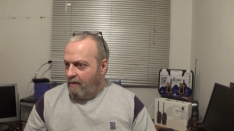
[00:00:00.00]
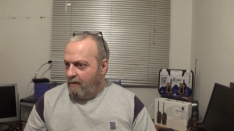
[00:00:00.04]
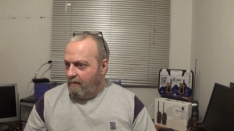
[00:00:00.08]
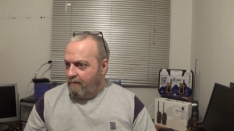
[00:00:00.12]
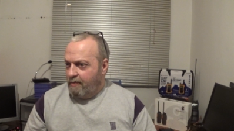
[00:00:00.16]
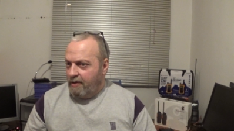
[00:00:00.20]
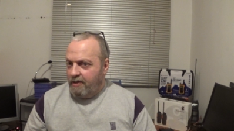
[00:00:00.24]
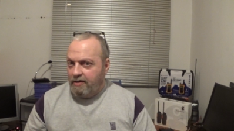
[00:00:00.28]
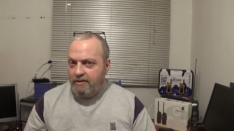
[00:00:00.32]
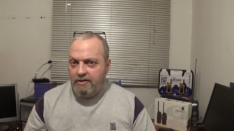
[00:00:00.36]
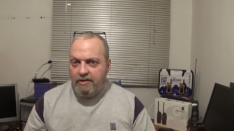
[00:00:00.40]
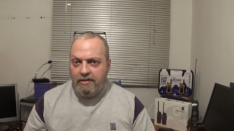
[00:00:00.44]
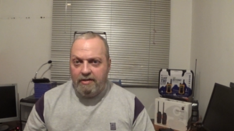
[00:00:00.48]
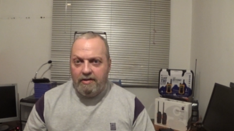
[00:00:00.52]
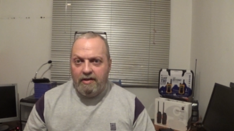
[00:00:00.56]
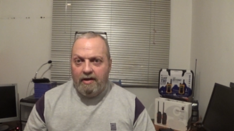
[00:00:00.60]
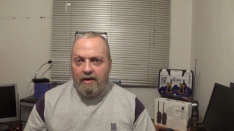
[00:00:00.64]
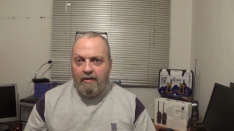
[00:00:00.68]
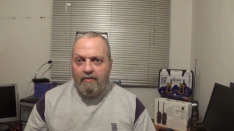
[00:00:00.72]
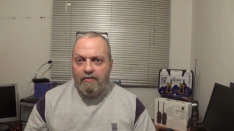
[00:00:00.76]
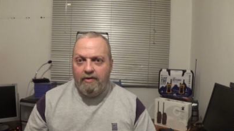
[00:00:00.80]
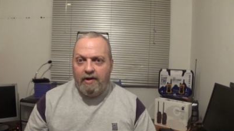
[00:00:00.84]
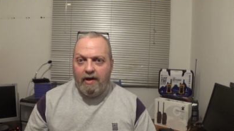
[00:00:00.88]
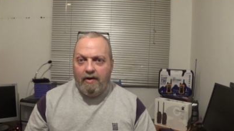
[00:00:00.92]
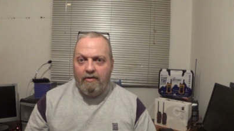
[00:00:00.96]
but the
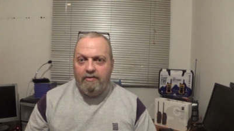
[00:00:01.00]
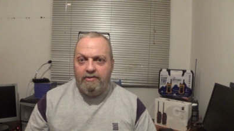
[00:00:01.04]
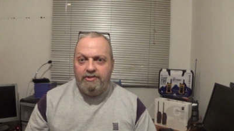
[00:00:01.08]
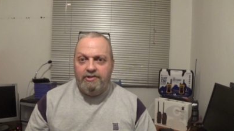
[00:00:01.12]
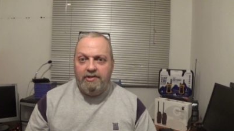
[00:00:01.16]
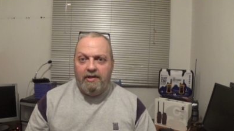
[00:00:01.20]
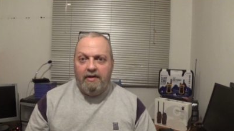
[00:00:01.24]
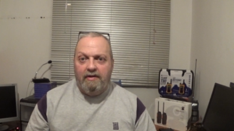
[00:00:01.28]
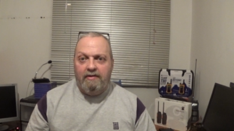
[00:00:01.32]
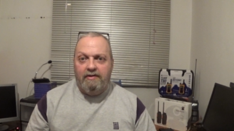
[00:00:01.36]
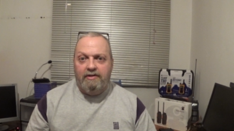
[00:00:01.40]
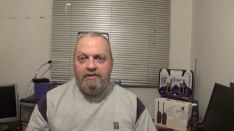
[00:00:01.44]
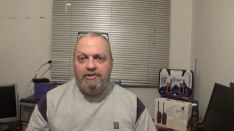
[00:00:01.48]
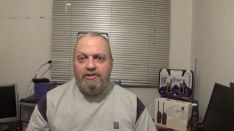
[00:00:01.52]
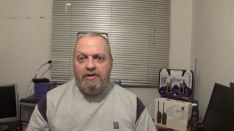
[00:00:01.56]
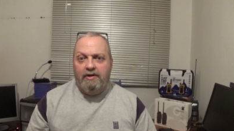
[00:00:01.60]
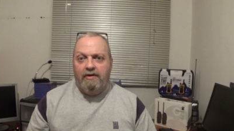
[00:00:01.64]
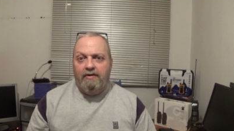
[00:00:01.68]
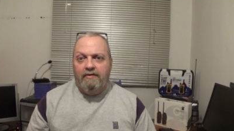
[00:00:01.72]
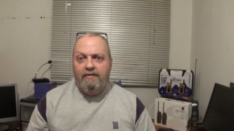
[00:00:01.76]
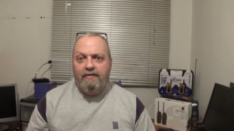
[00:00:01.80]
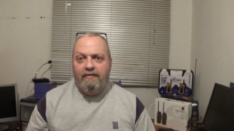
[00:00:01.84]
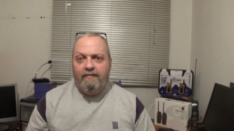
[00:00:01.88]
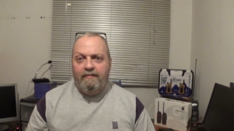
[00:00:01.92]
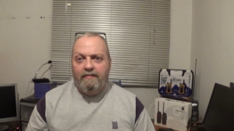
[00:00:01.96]
old girl's starting to
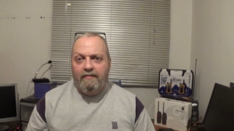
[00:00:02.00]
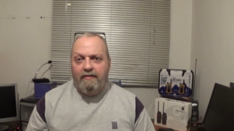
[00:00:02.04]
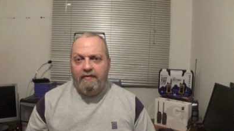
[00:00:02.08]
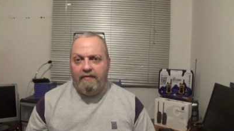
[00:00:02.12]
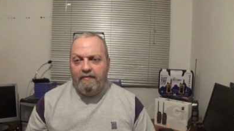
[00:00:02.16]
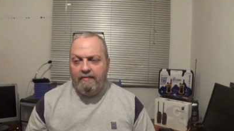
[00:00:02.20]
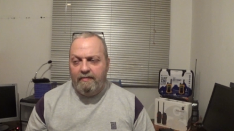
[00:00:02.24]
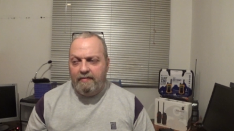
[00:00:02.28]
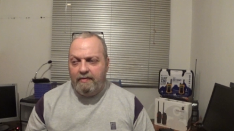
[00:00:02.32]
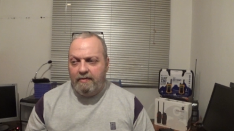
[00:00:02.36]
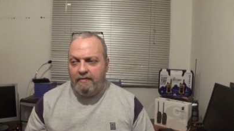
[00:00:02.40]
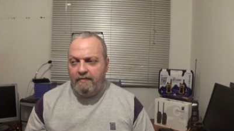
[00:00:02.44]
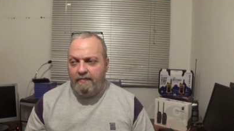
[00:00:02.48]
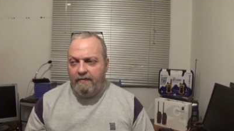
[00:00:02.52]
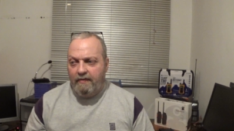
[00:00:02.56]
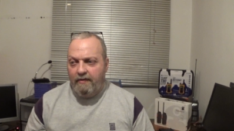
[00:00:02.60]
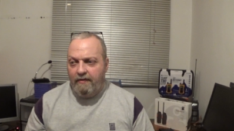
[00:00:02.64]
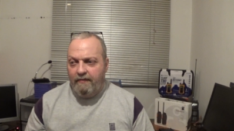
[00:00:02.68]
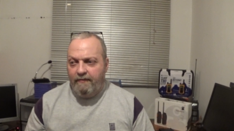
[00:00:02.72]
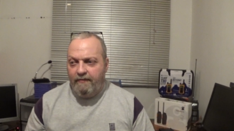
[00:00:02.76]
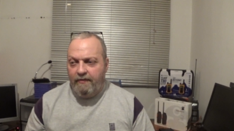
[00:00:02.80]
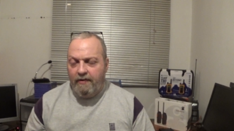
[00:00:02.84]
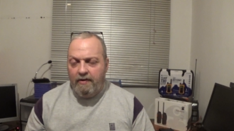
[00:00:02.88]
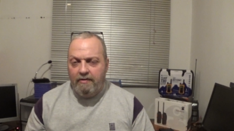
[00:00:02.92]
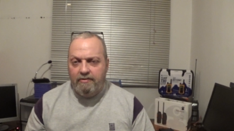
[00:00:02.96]
show a
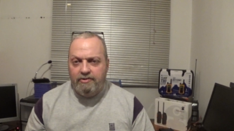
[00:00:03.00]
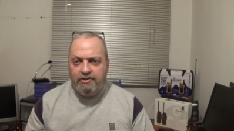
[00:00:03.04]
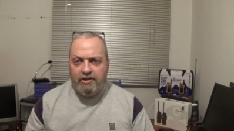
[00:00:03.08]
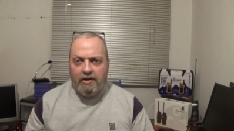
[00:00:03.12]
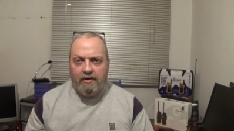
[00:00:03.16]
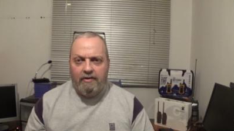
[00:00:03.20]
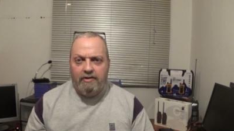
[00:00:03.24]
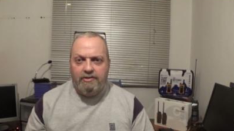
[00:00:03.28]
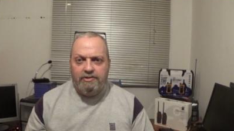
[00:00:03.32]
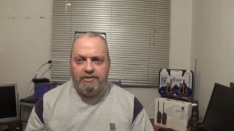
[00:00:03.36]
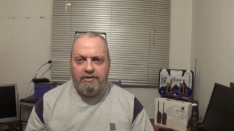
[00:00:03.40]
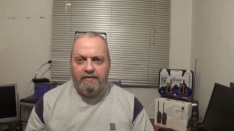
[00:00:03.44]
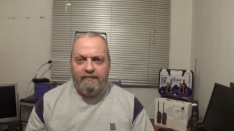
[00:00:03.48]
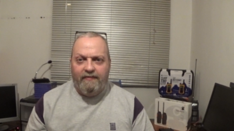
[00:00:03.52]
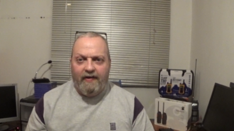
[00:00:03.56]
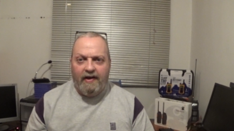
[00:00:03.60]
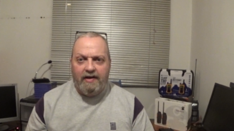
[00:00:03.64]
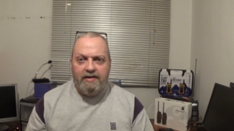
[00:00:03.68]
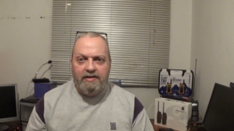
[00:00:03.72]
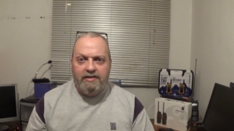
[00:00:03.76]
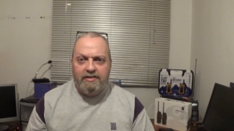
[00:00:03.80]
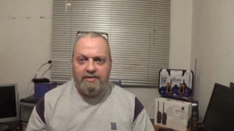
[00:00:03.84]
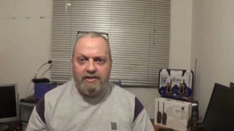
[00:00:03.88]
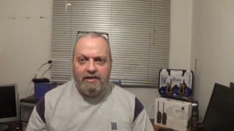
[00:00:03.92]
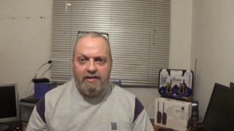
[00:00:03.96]
few signs of
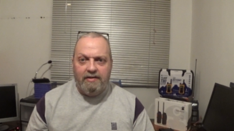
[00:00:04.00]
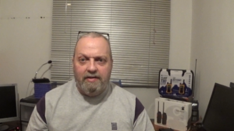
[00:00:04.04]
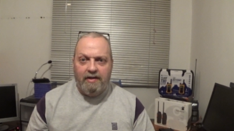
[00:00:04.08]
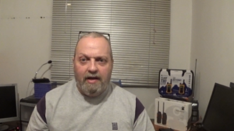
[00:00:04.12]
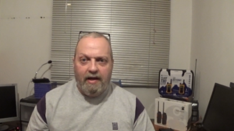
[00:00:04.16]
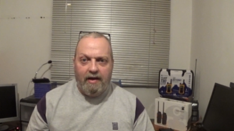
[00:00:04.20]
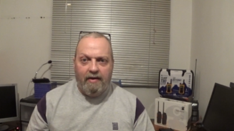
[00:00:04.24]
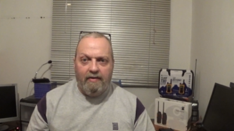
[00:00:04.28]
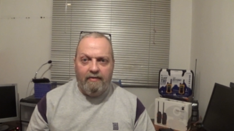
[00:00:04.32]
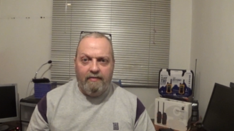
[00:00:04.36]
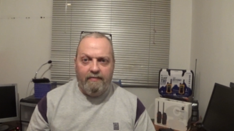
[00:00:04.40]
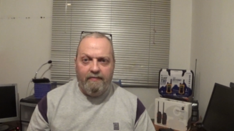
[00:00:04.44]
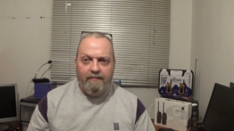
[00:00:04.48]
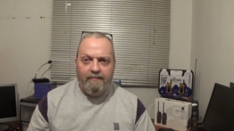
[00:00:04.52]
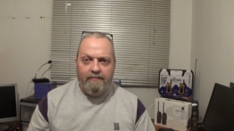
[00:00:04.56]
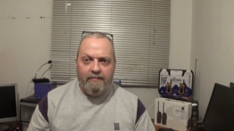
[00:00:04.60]
aging now.